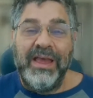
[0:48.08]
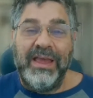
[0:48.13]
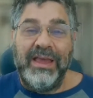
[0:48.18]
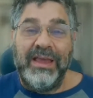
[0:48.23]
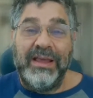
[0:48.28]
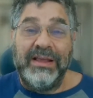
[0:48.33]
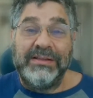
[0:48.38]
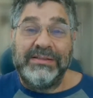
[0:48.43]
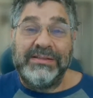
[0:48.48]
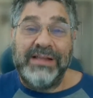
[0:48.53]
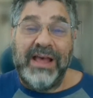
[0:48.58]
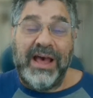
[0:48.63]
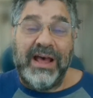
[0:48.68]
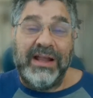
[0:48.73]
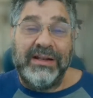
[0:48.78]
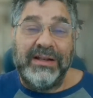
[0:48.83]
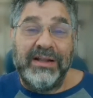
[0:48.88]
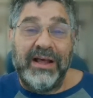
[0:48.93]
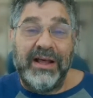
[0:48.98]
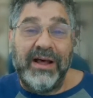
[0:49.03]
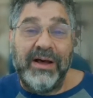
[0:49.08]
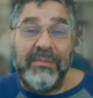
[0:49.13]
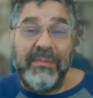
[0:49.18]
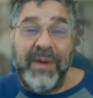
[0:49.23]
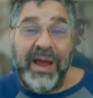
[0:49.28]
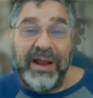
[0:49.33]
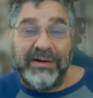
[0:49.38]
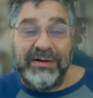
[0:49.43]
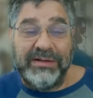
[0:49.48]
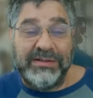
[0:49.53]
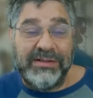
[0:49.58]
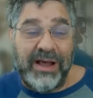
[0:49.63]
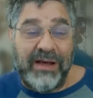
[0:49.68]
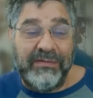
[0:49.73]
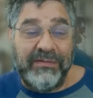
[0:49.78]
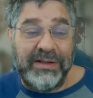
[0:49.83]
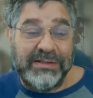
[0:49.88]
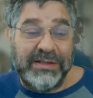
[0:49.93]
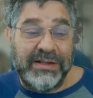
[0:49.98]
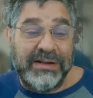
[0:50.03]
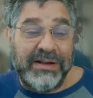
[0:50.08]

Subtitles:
is that Microsoft has